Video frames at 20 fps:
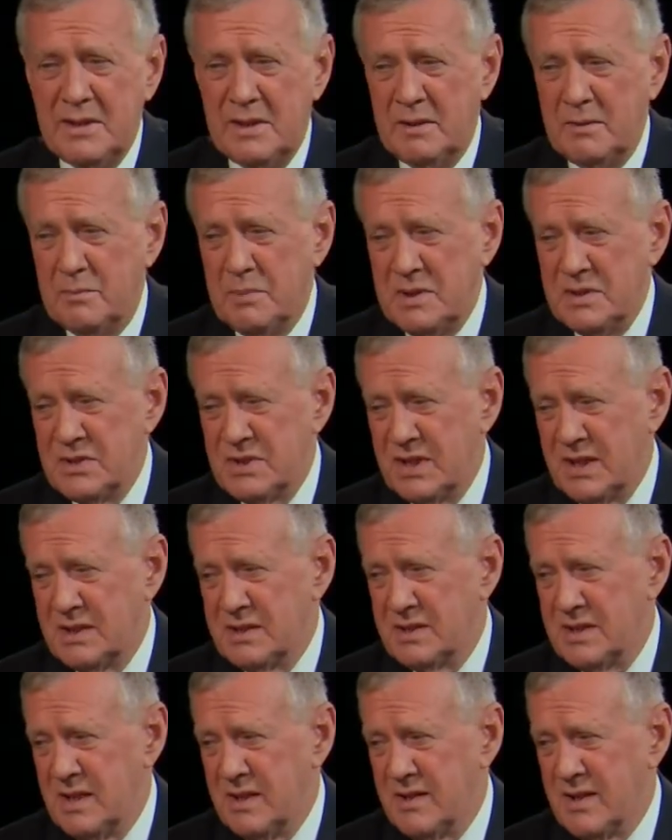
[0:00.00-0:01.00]
it'll be
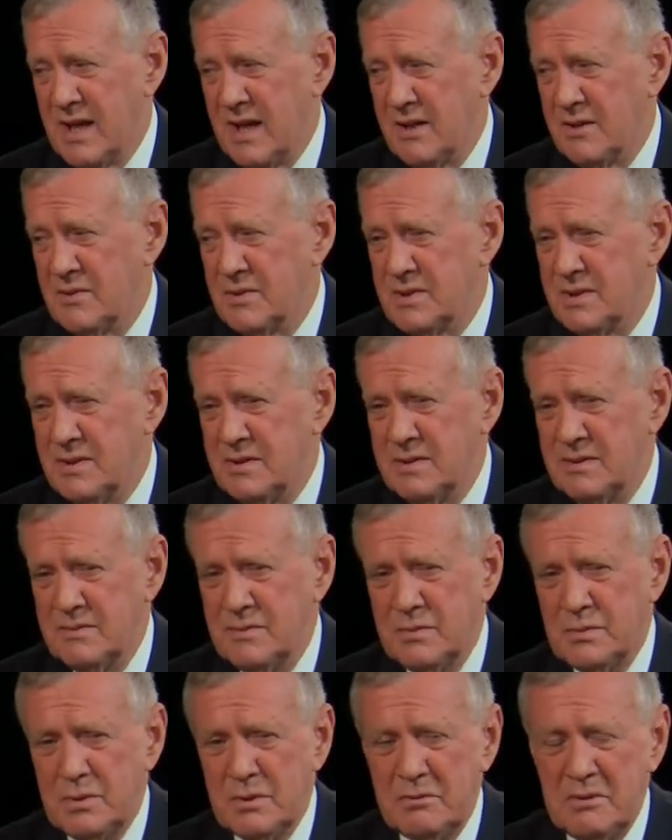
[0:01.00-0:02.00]

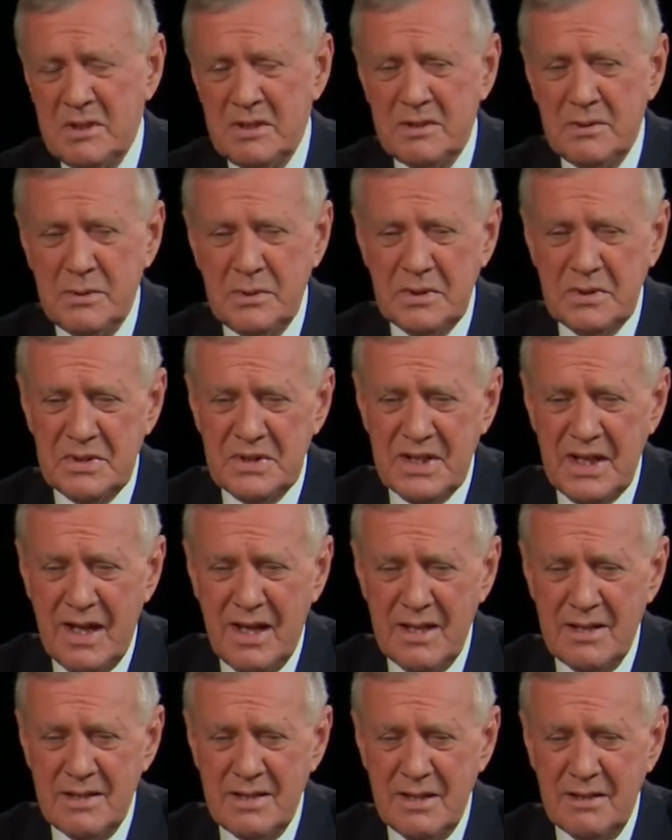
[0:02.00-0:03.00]
60,000. We're into
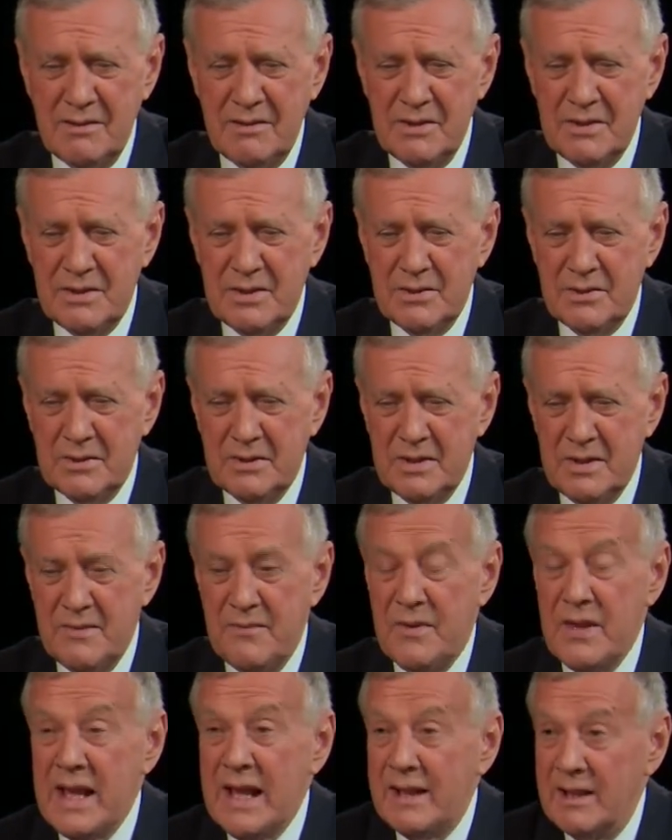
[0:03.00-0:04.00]
Assad territory.
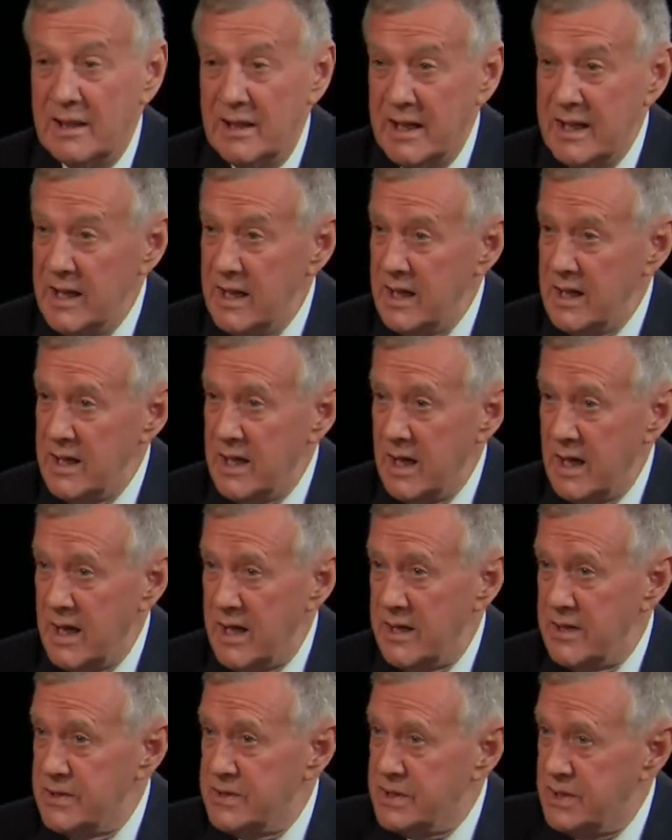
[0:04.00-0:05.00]
The League
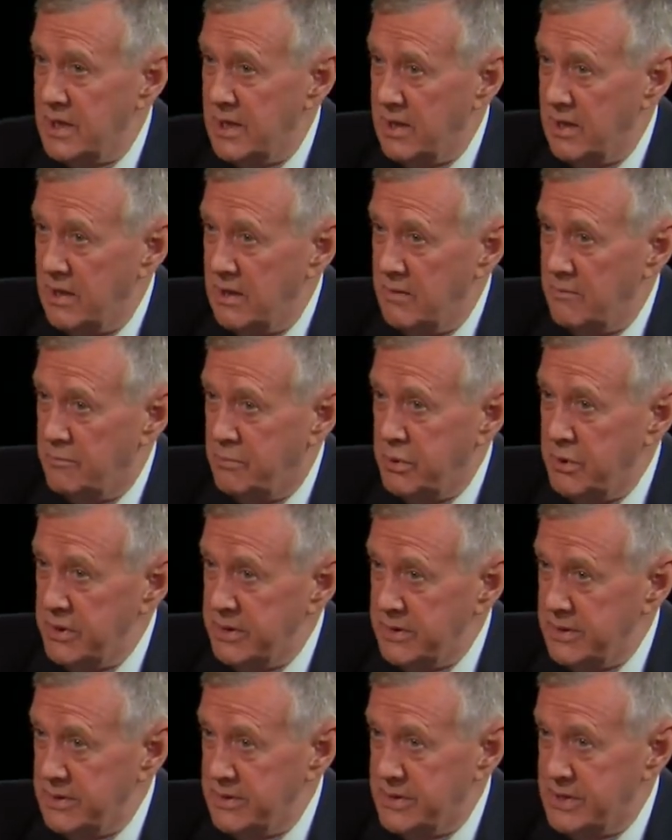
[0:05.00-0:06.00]
has
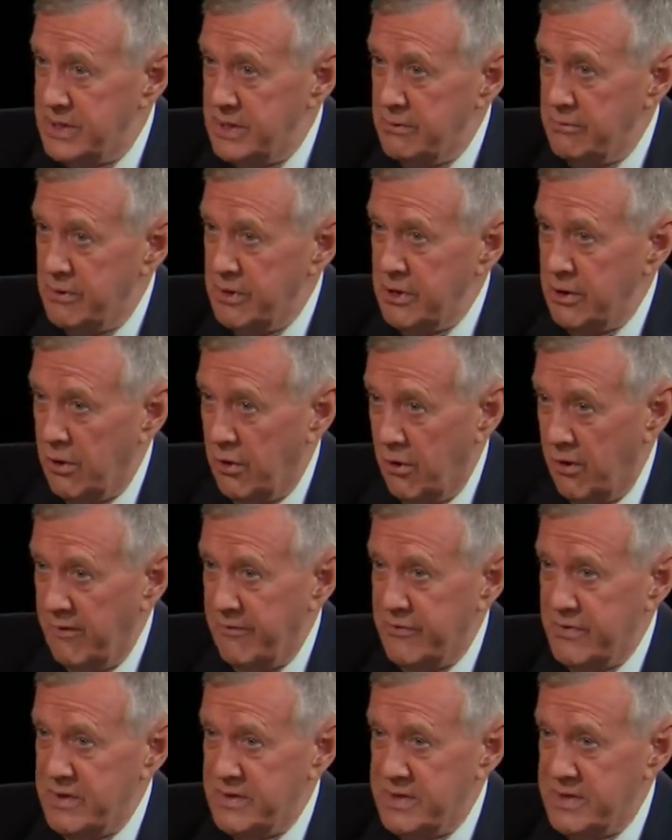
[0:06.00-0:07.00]
put Syria off the